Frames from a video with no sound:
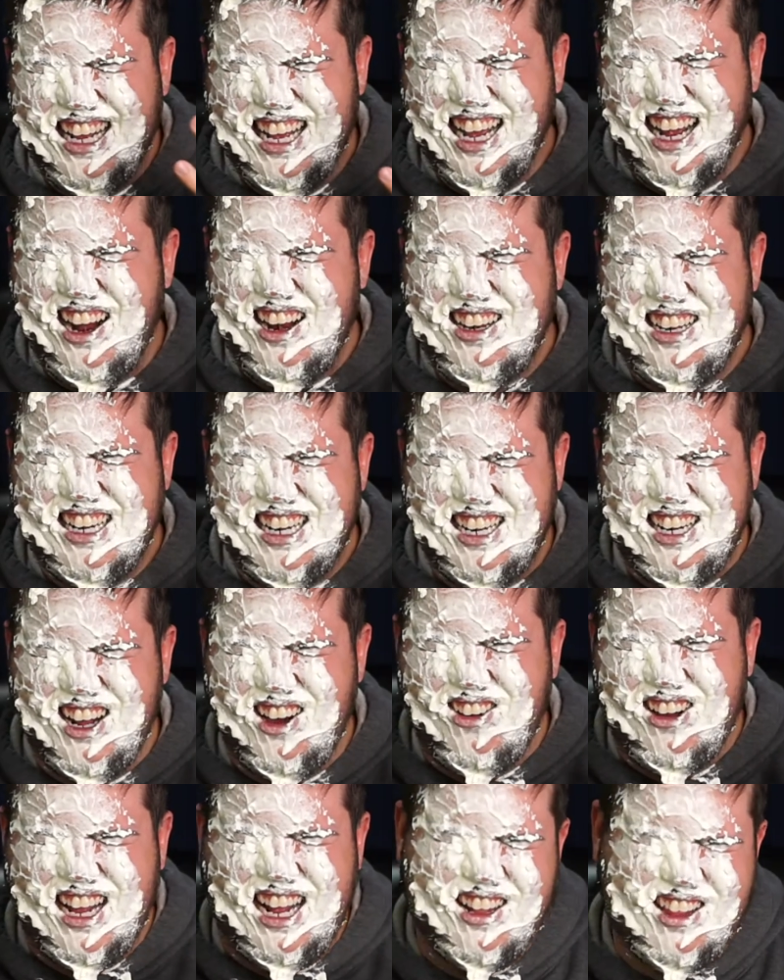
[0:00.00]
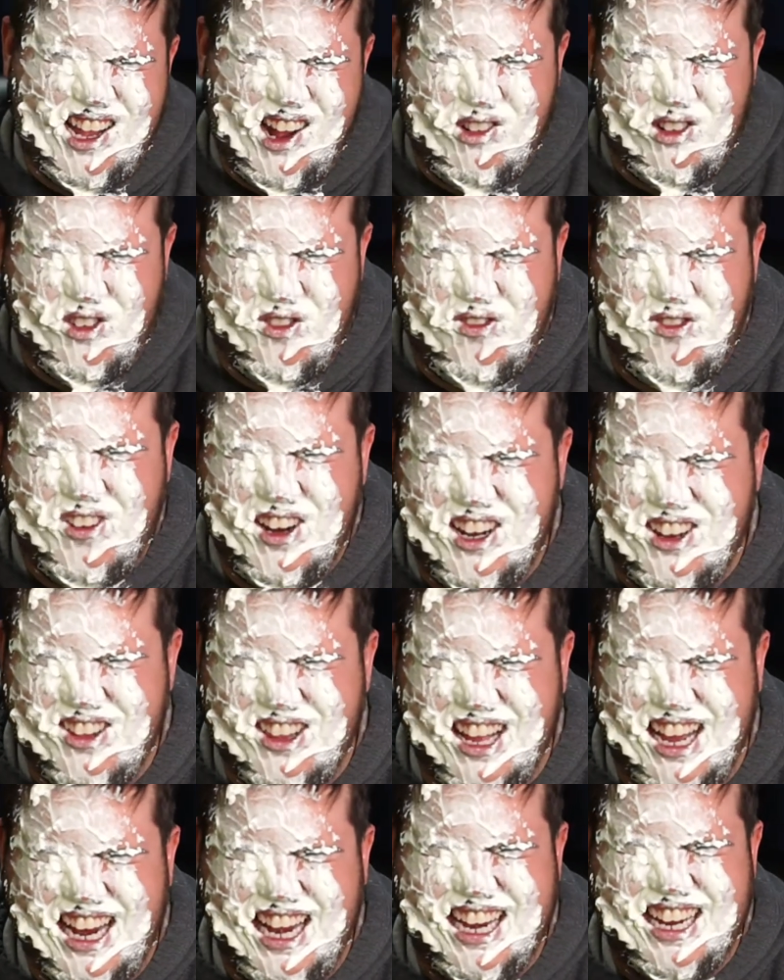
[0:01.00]
I didn't know how that would feel
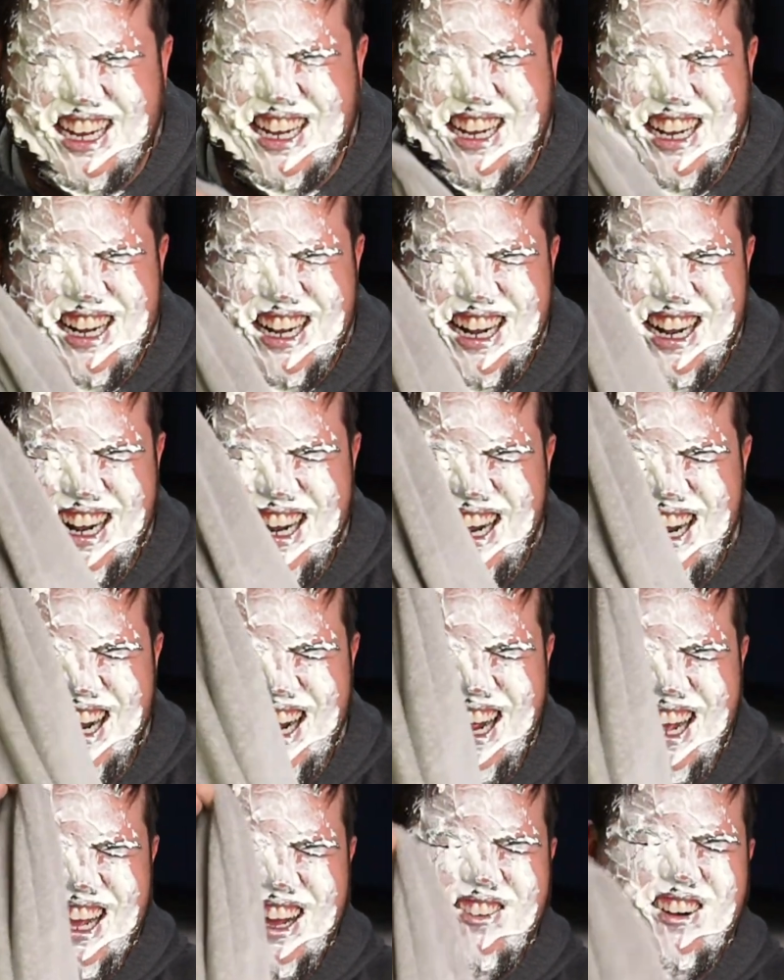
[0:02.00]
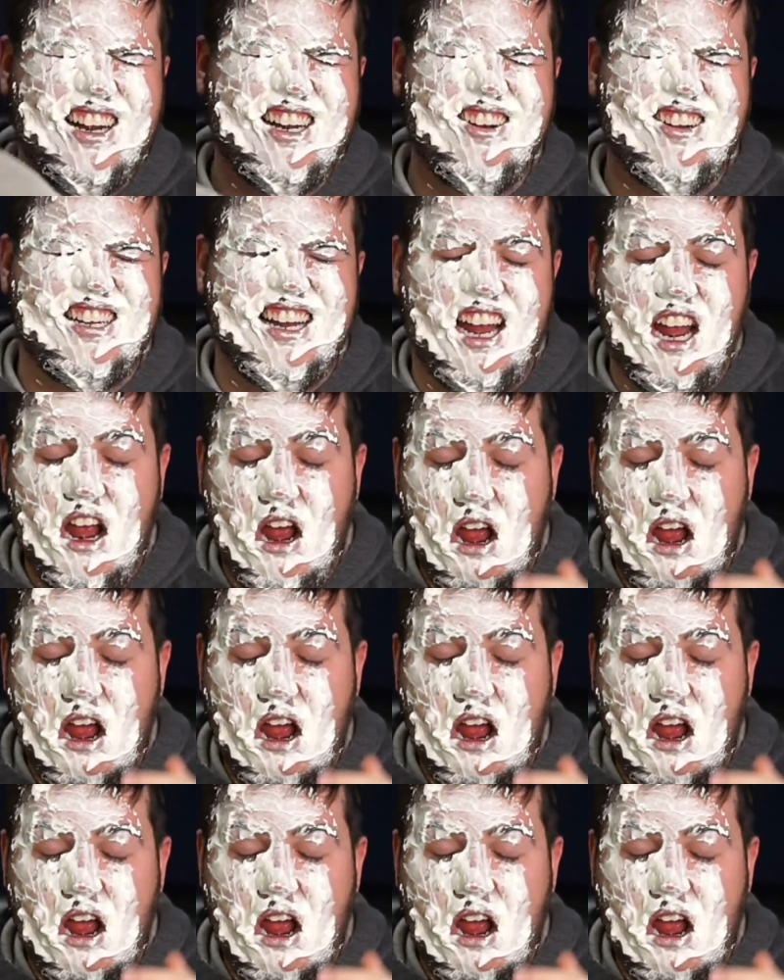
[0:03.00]
like. Wait, don't.